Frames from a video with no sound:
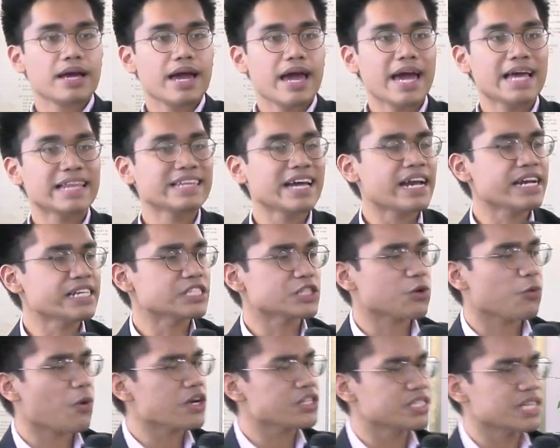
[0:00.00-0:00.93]
And that is a
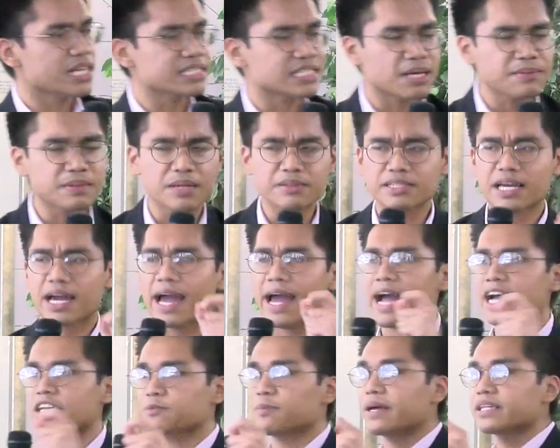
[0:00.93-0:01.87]
question that sometimes I
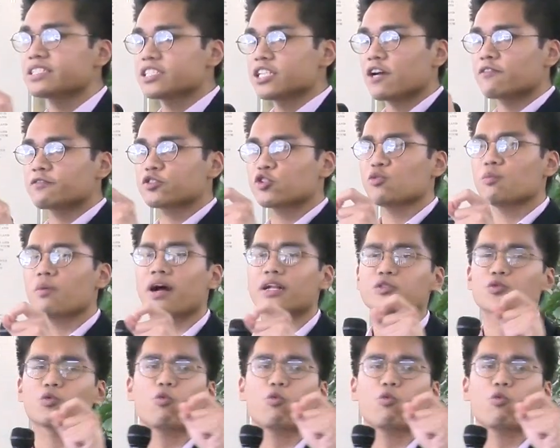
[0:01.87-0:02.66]
ask myself too much.